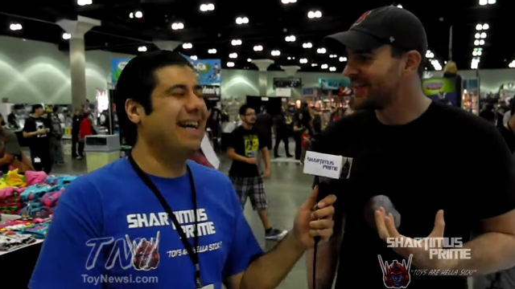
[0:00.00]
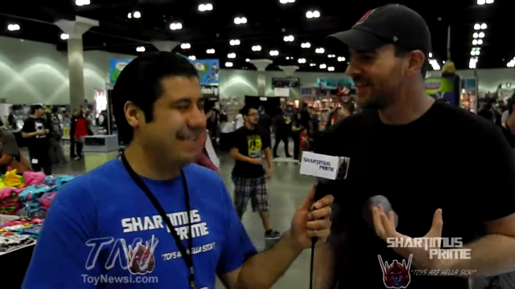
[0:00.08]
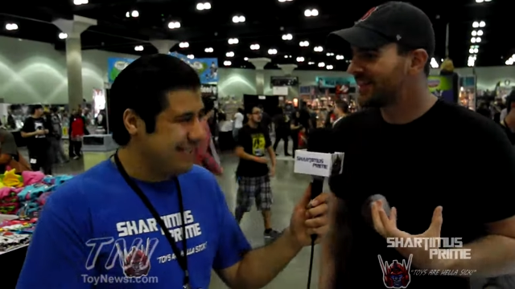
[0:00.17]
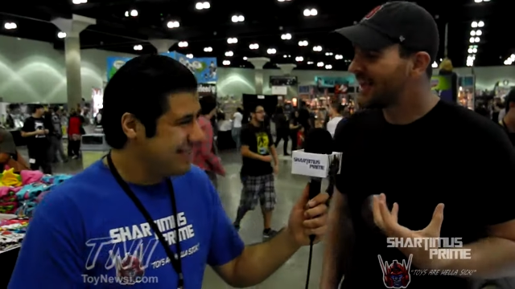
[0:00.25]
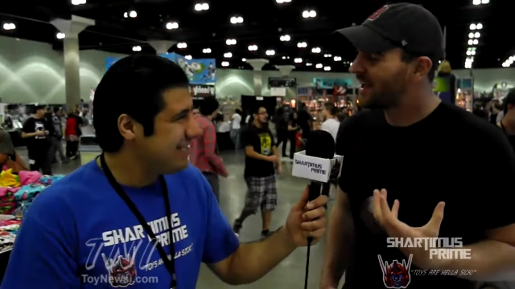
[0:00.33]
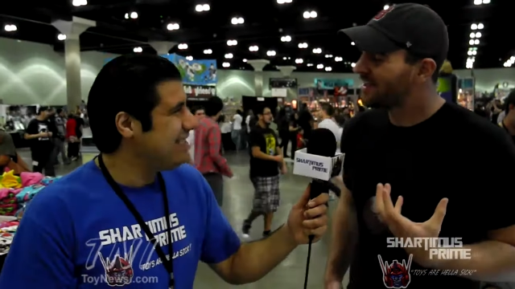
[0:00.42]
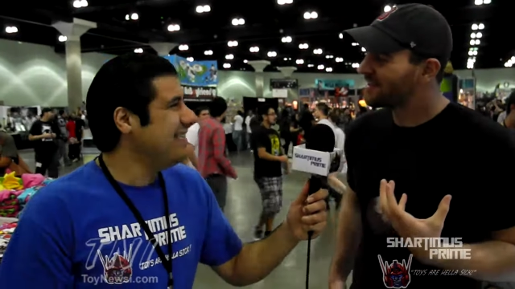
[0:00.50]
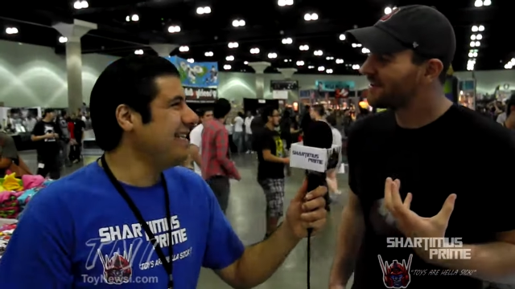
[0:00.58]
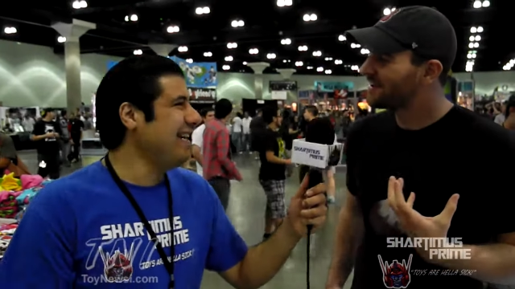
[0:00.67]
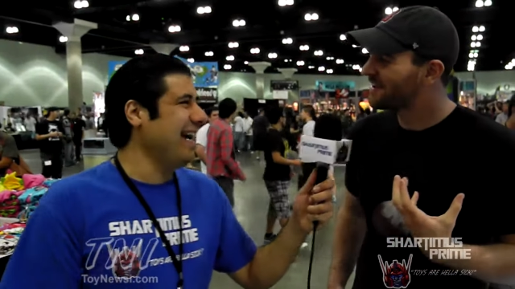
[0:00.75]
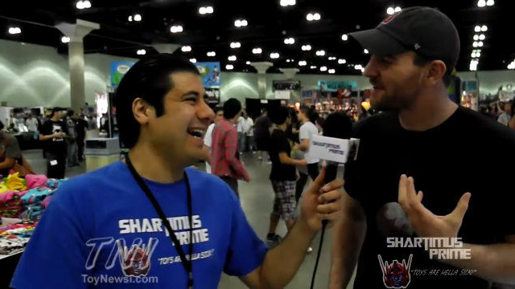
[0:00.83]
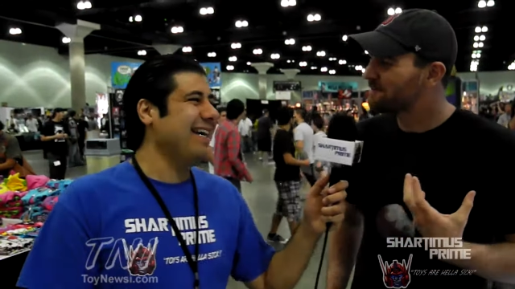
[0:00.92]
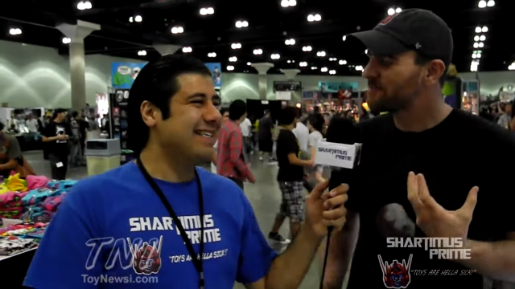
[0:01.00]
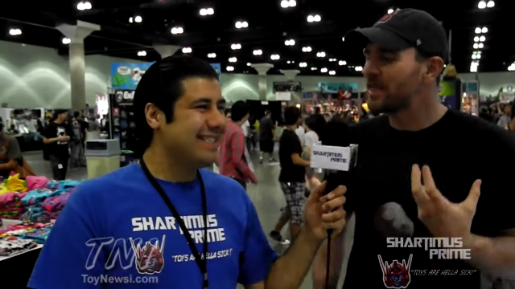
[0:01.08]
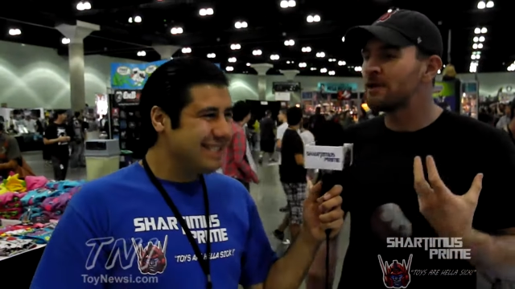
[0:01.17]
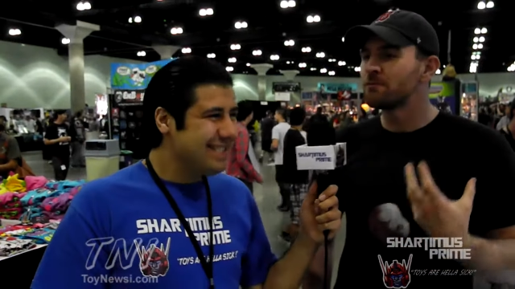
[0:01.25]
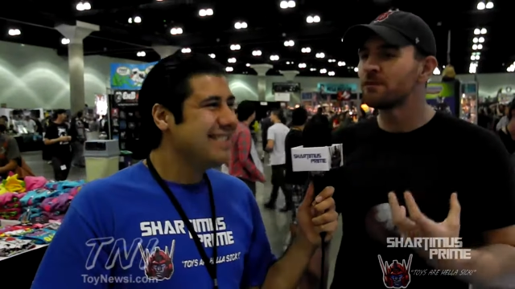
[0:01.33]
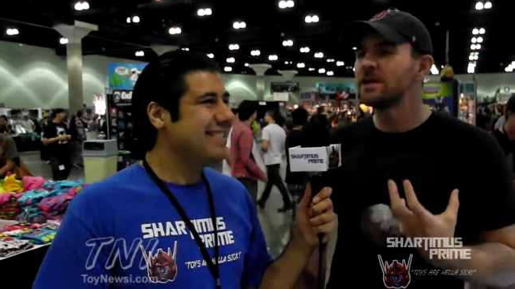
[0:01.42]
Speaker 1: Like that,
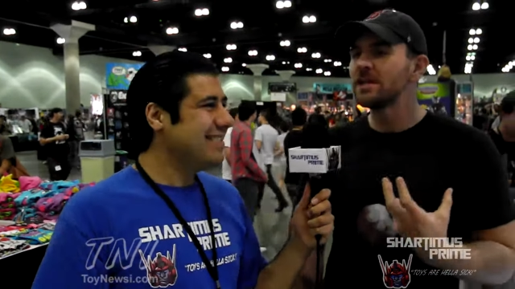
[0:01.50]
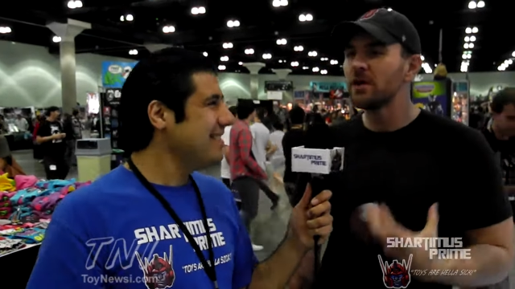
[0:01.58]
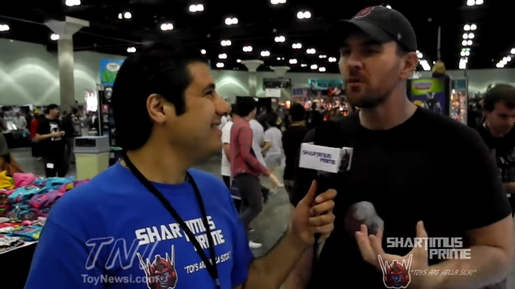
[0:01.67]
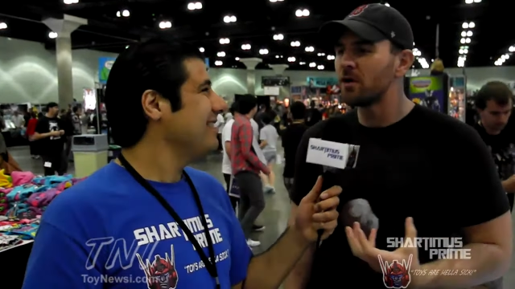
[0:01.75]
yeah. They really